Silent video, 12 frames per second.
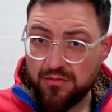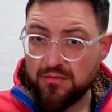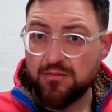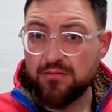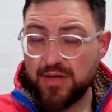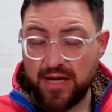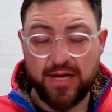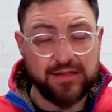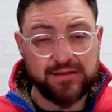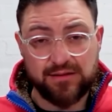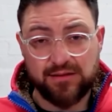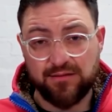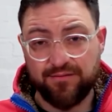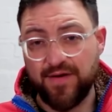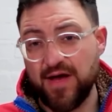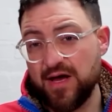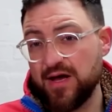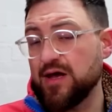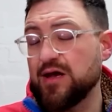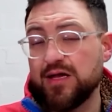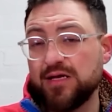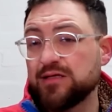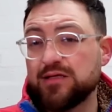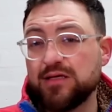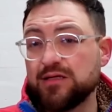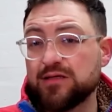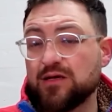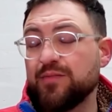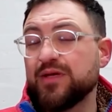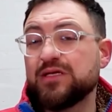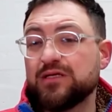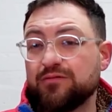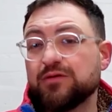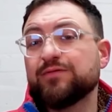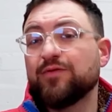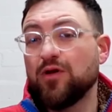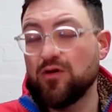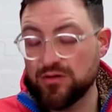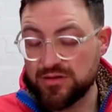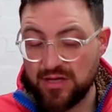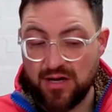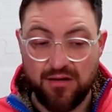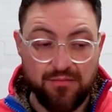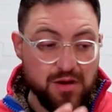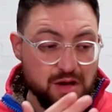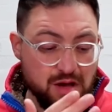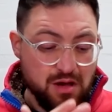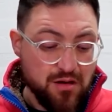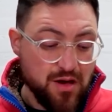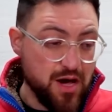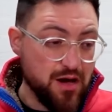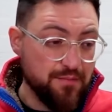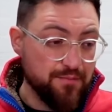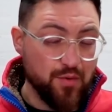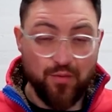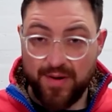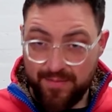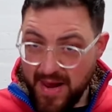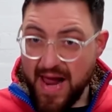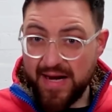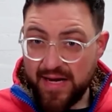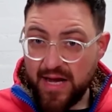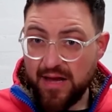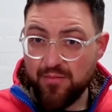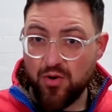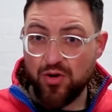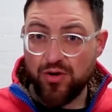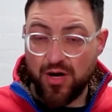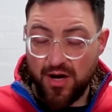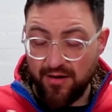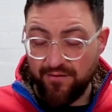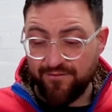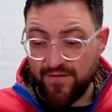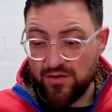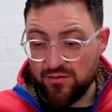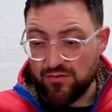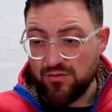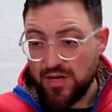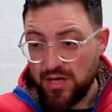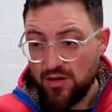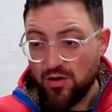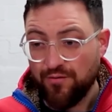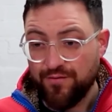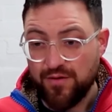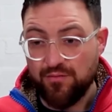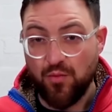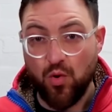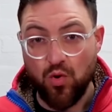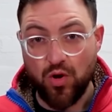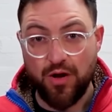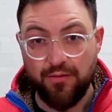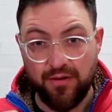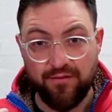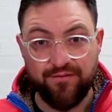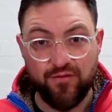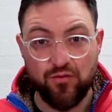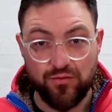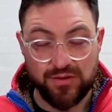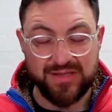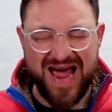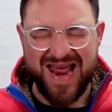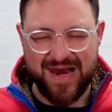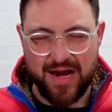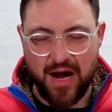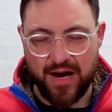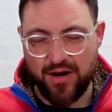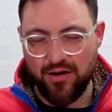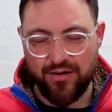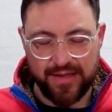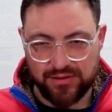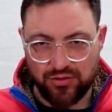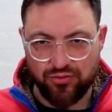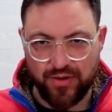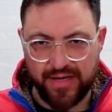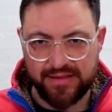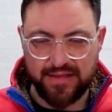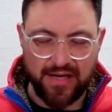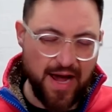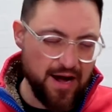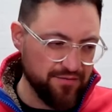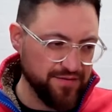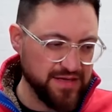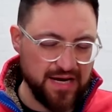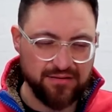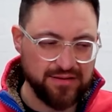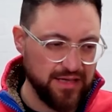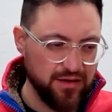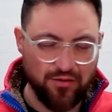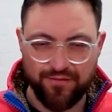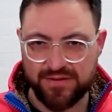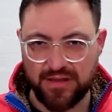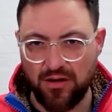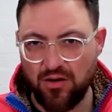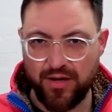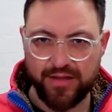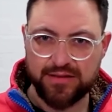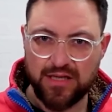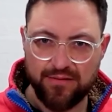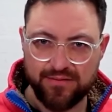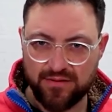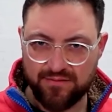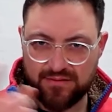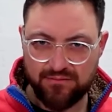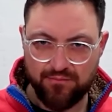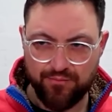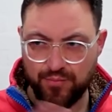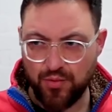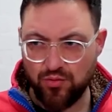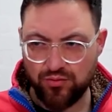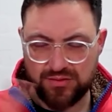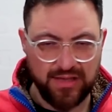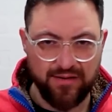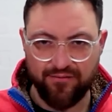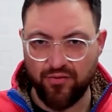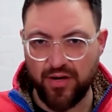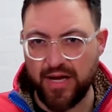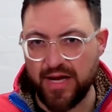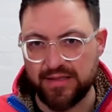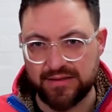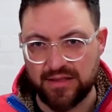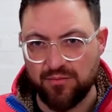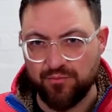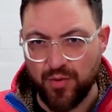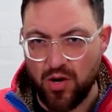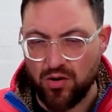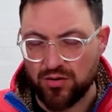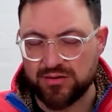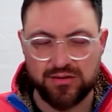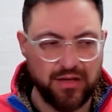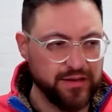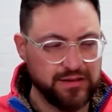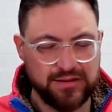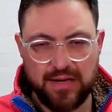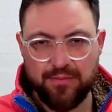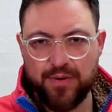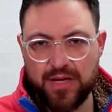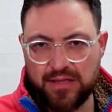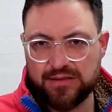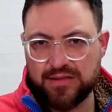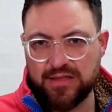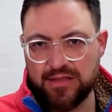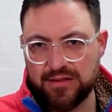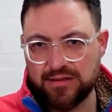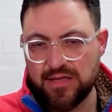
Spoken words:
That's fair, and he's committed to us for a long time. But when Alli came on, I feel he offered more going forward. And I know that's crazy. Like Alfie Doughty, he offers a lot in terms of ball delivery into the box, like set pieces.